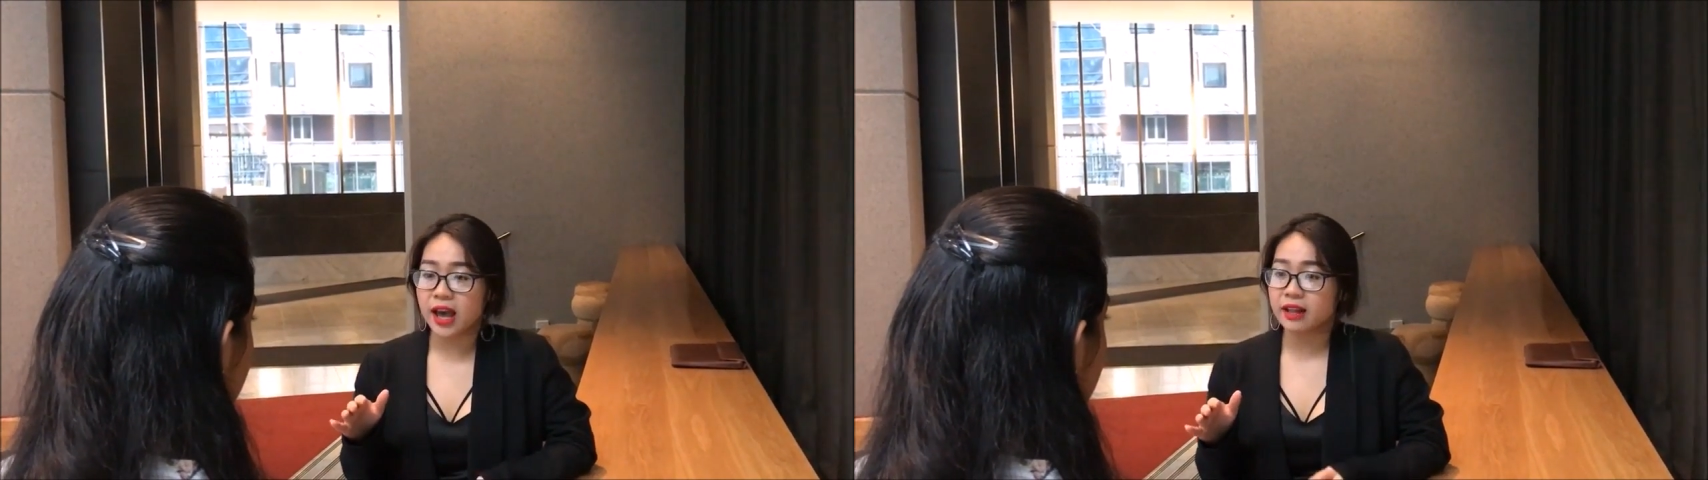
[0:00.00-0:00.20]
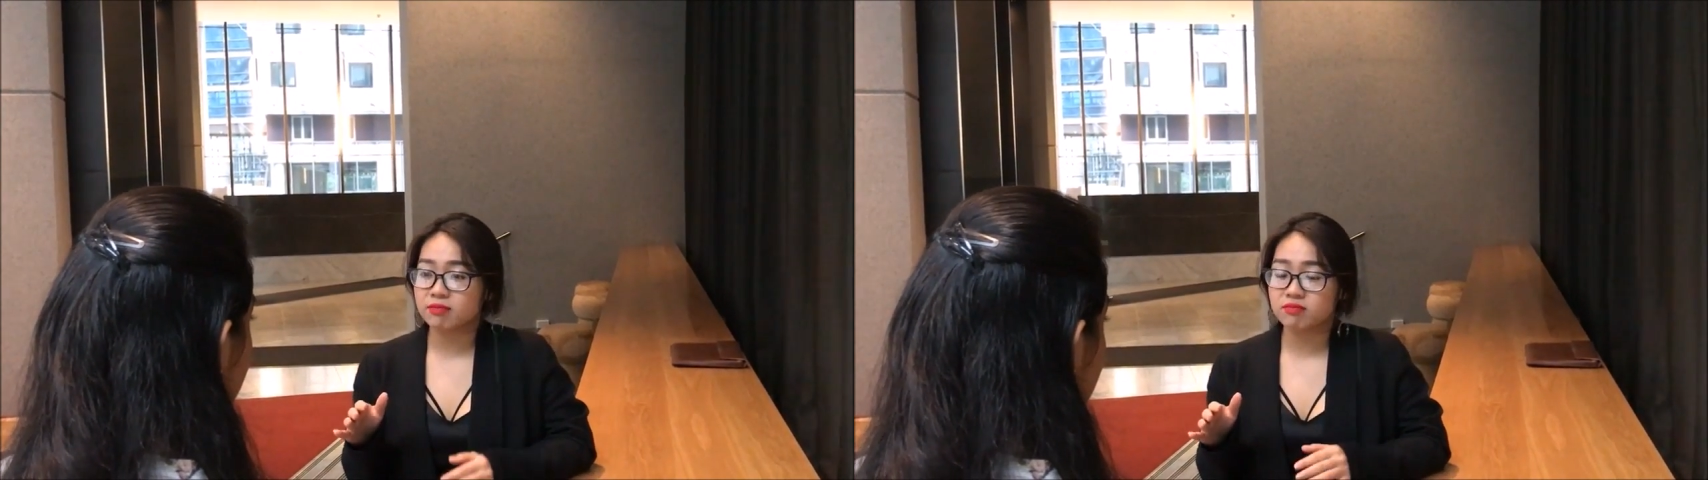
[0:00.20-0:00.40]

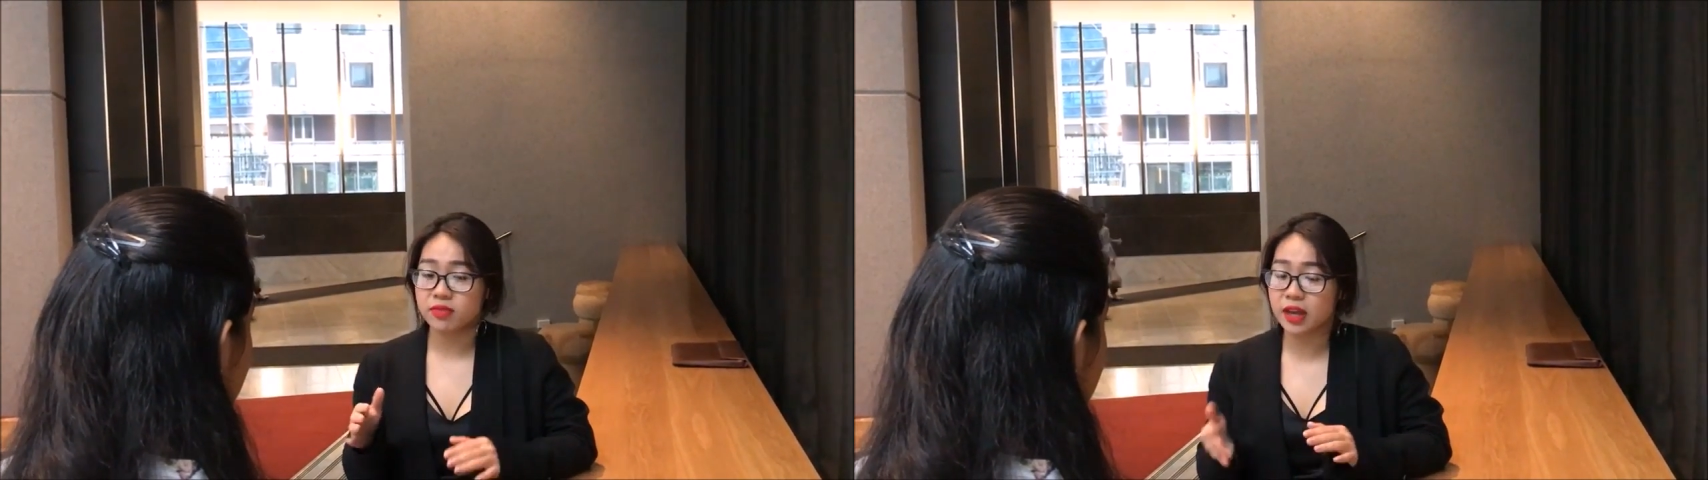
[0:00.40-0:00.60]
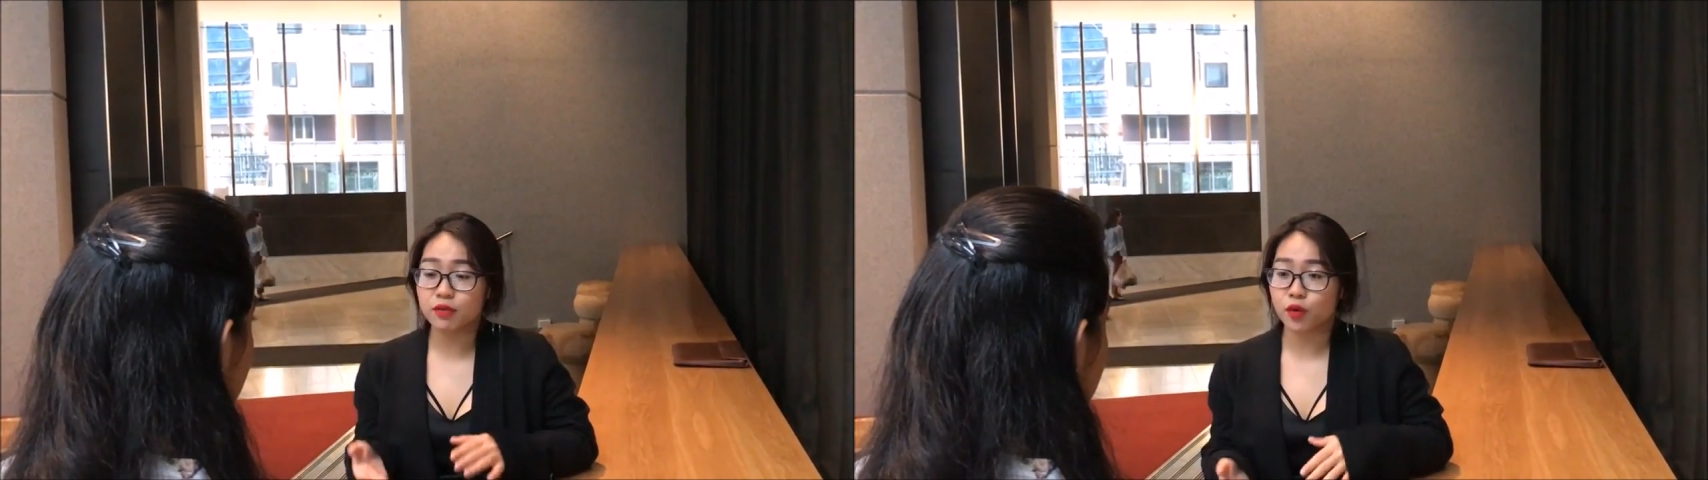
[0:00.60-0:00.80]
and
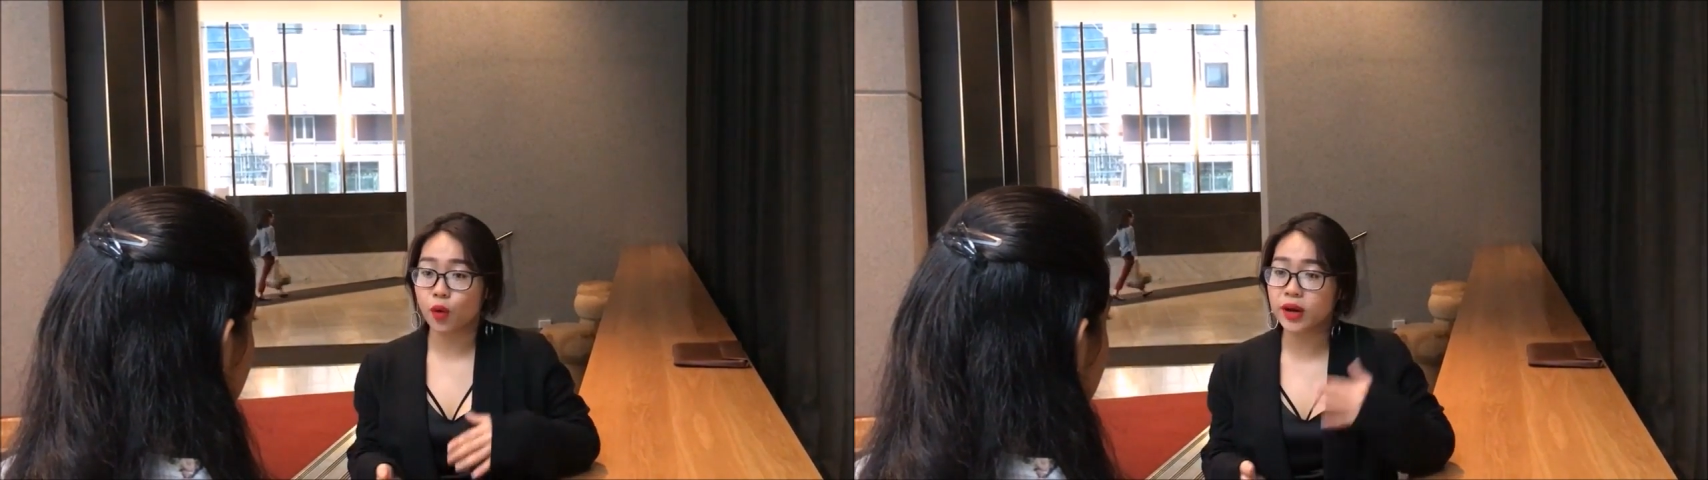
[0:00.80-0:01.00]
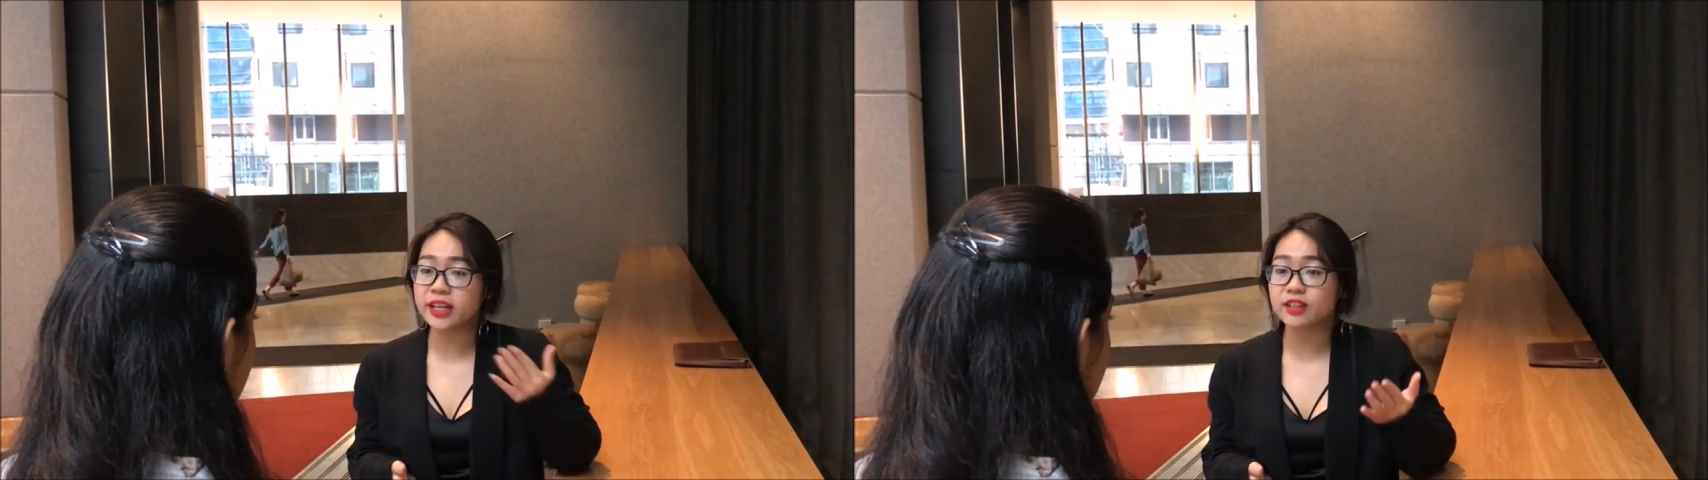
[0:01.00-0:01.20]

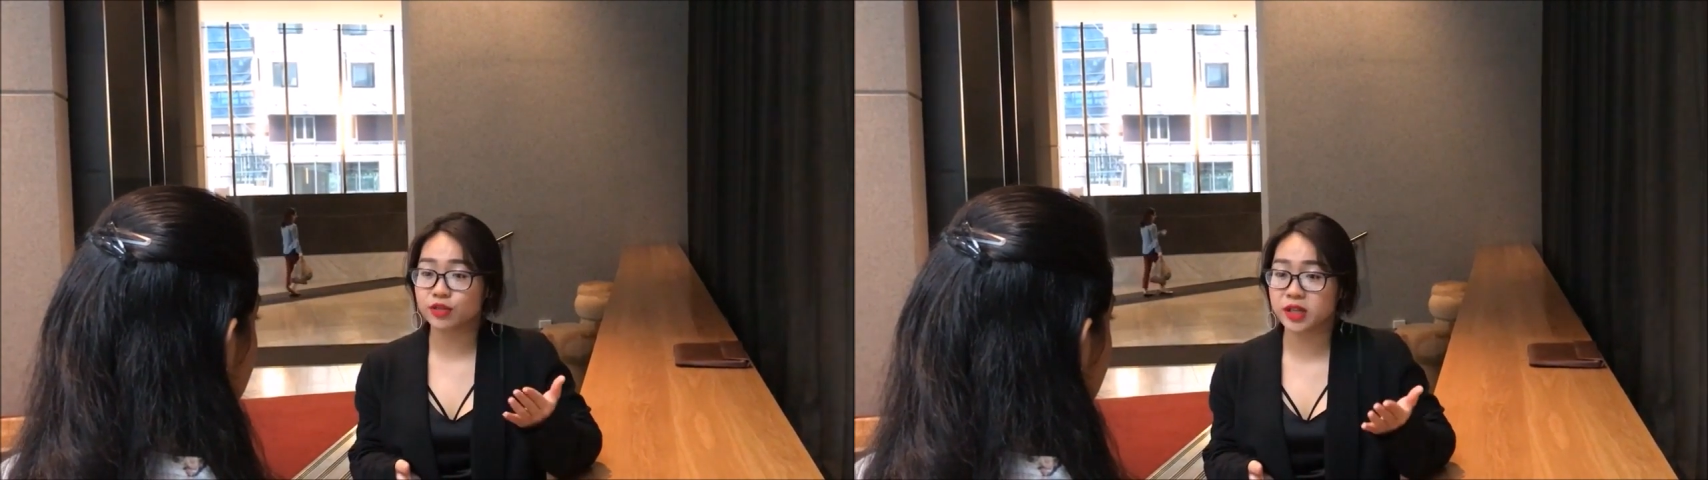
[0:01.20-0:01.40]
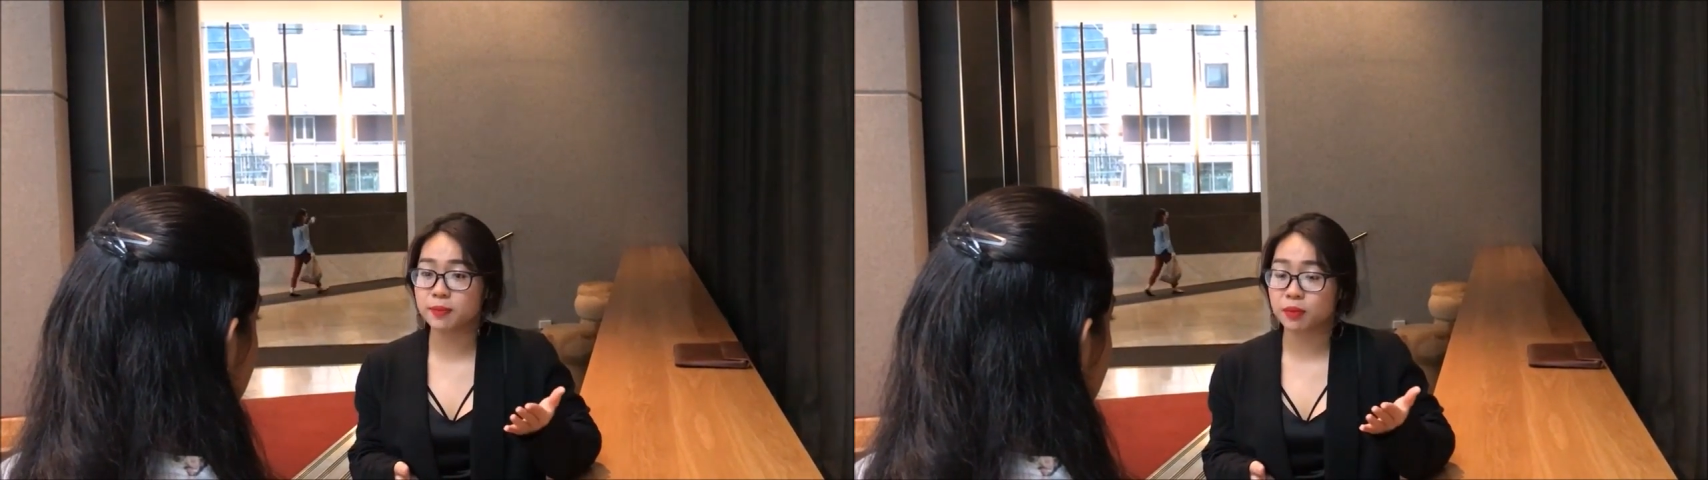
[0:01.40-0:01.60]
therefore
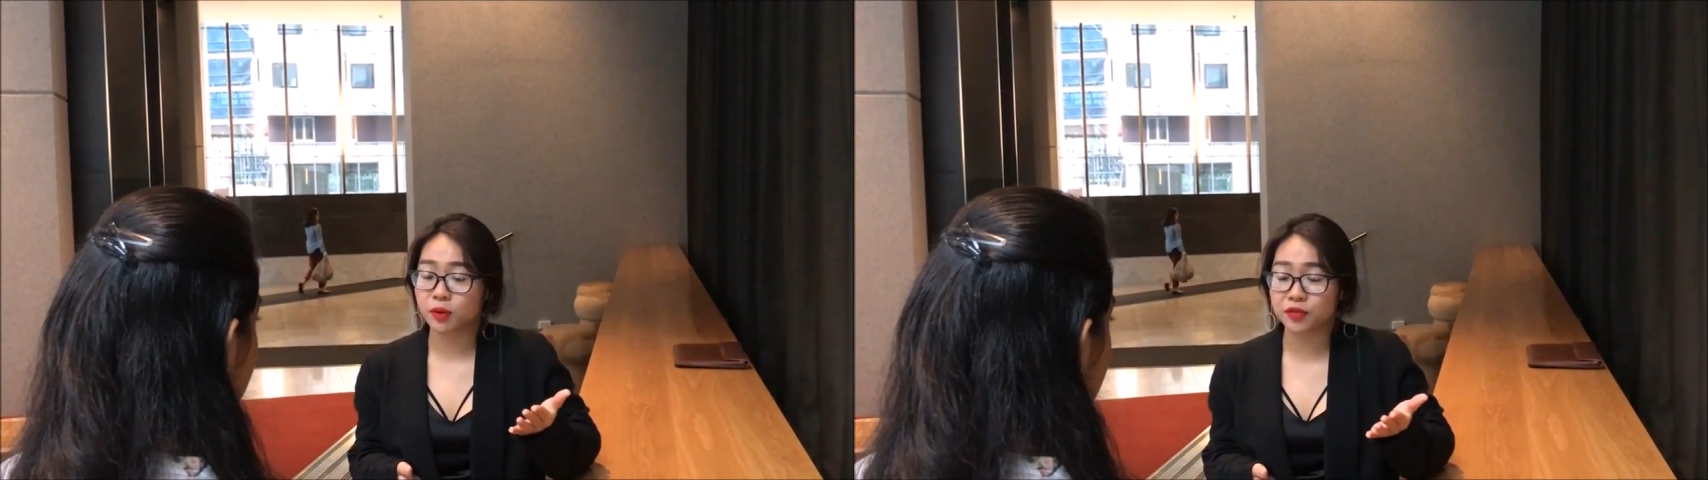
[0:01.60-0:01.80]
improve